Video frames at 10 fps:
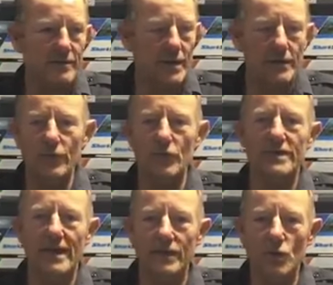I've done
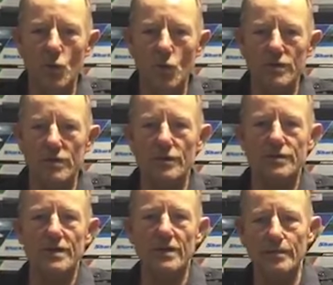first aid course,
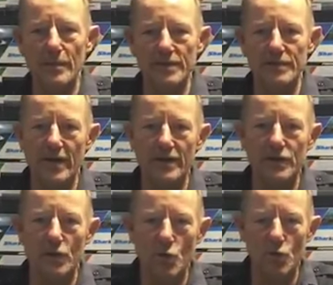oxygen
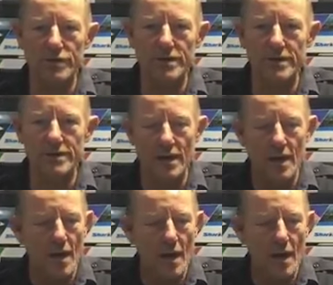administration courses.